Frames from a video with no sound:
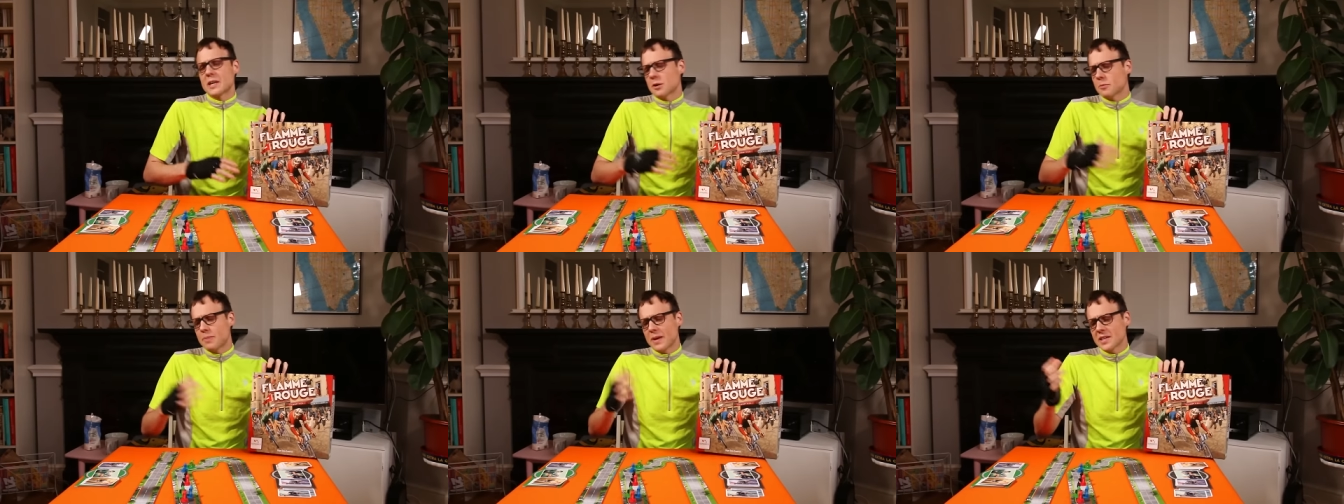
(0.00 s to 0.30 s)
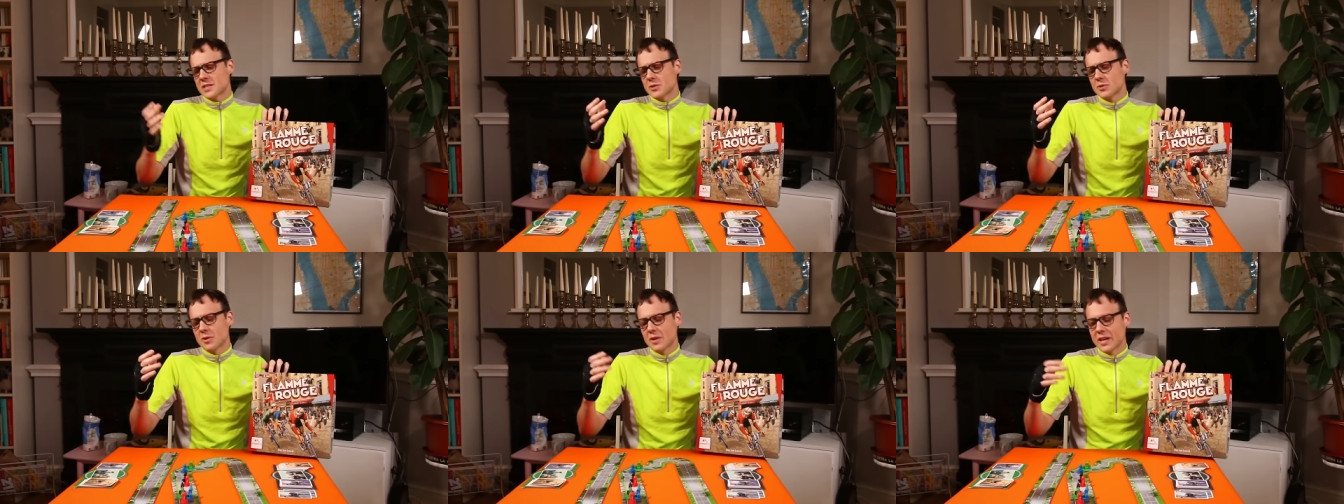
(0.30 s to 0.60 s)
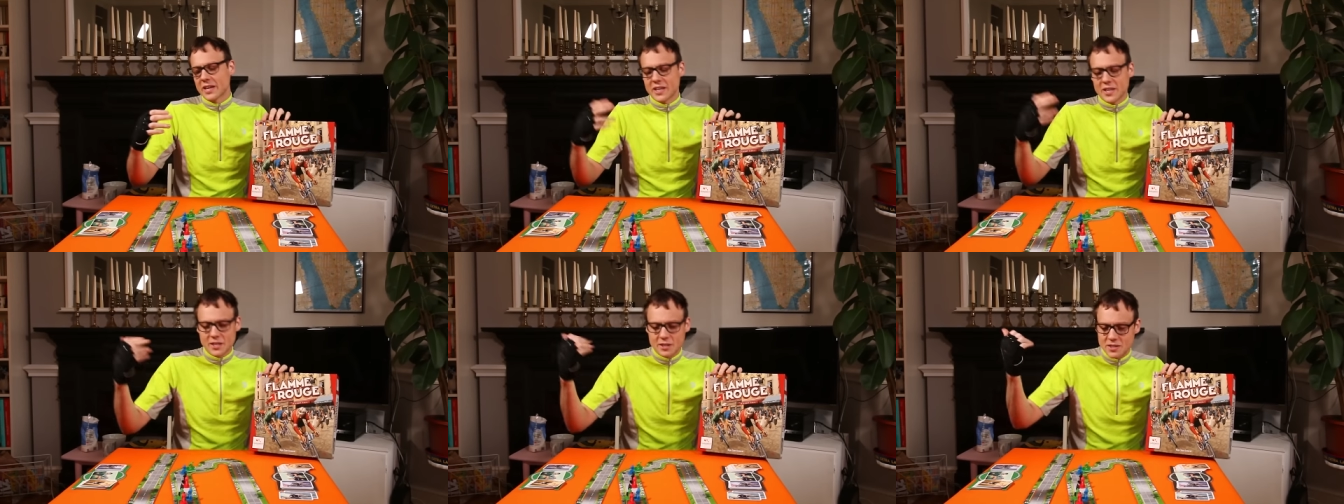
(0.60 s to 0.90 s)
little puzzle,
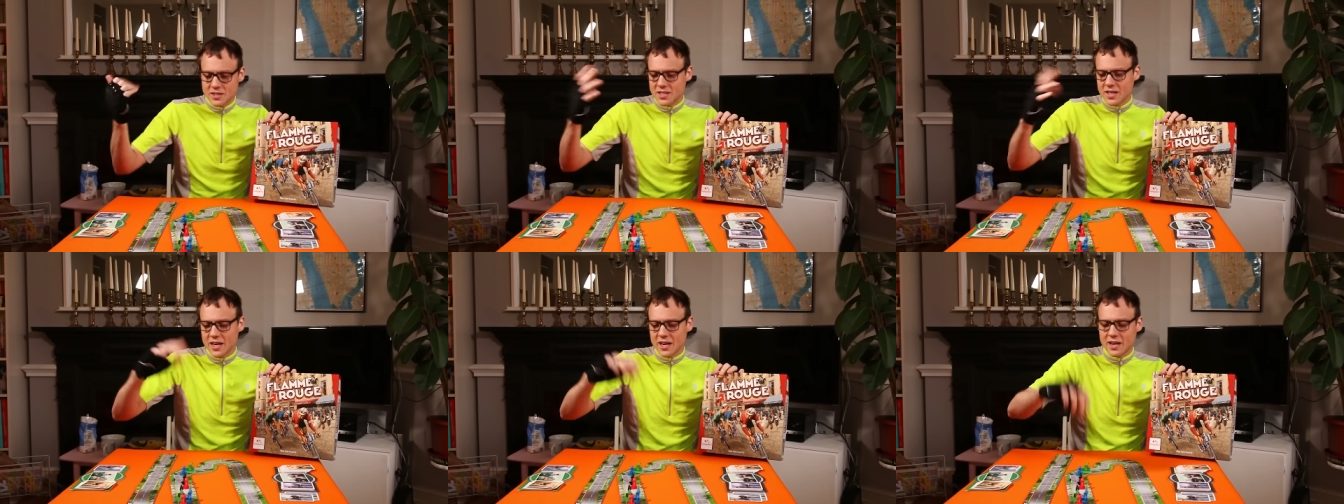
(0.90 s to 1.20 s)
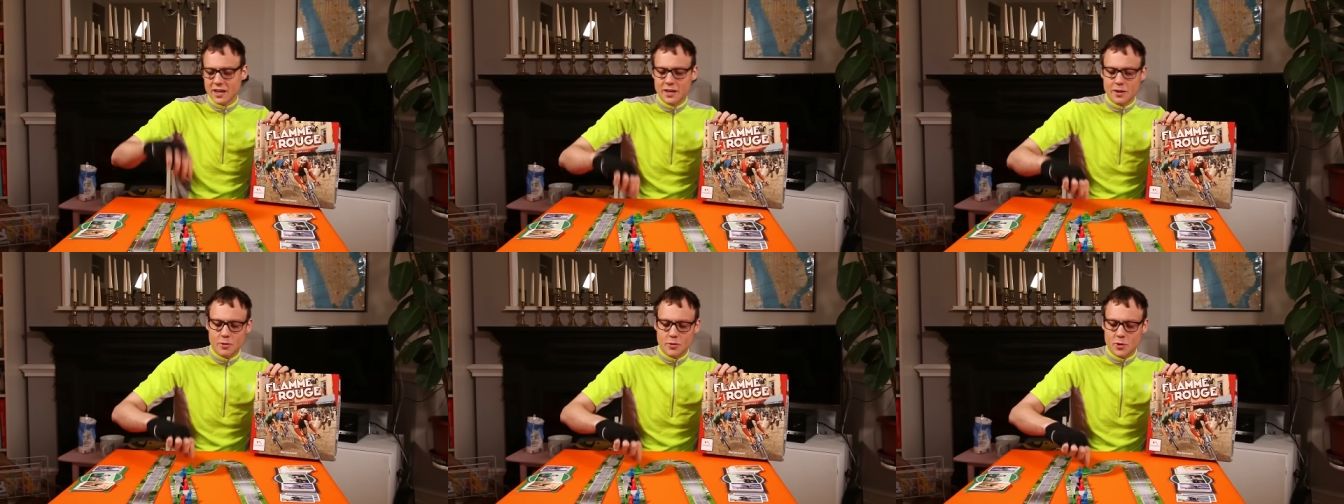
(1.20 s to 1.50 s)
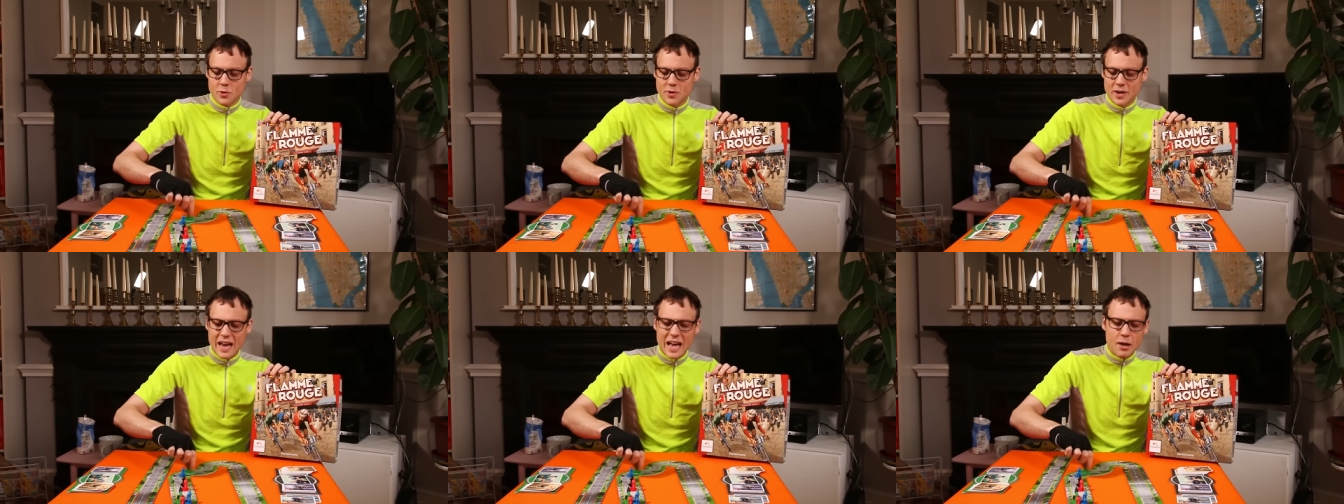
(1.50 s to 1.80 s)
like you're cycling
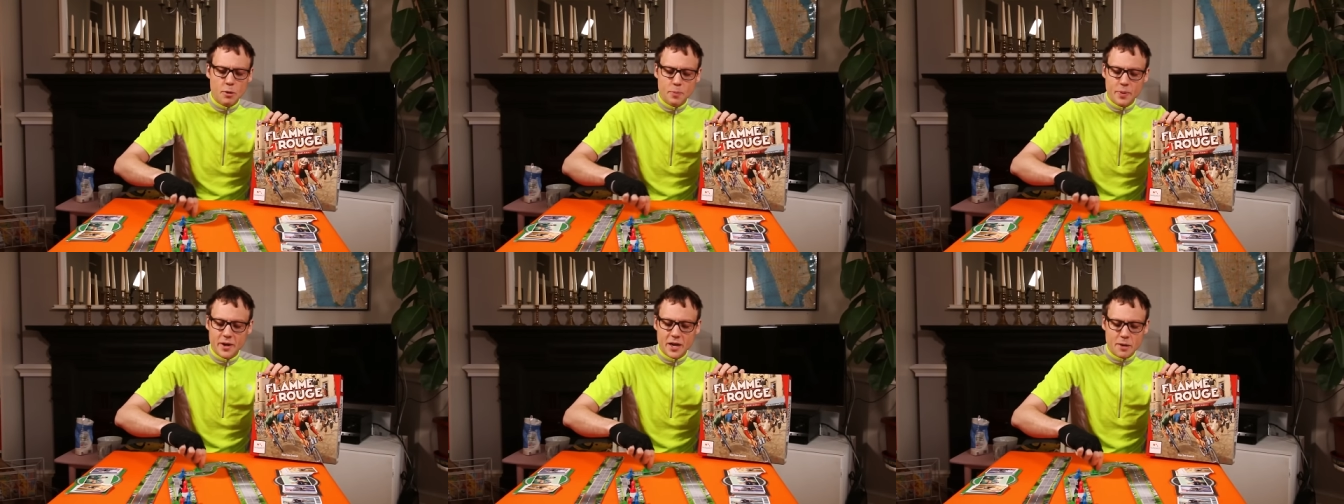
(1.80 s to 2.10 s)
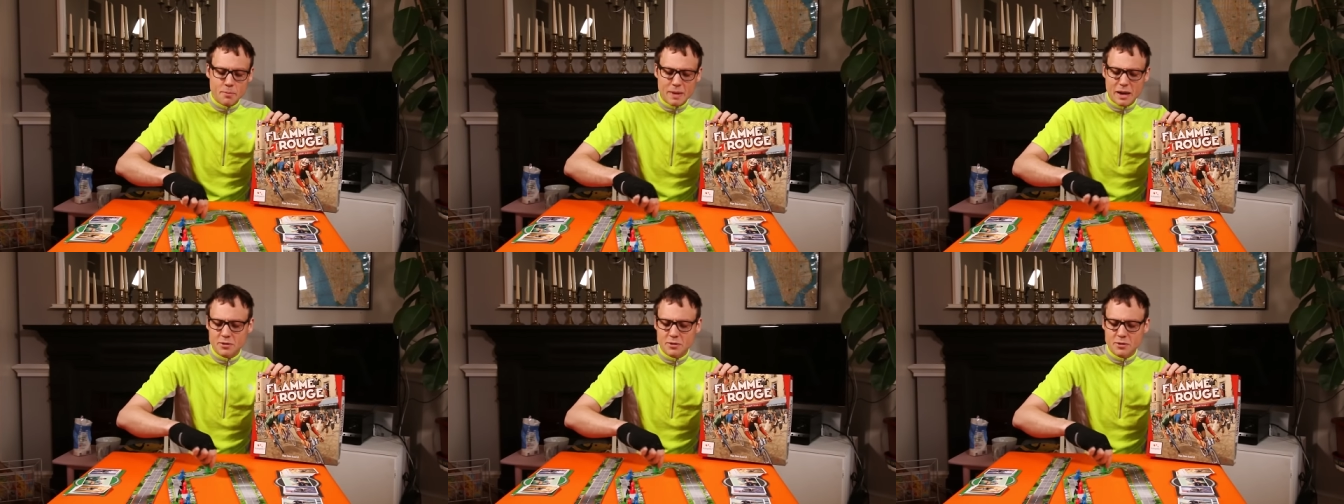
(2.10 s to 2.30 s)
through an alpine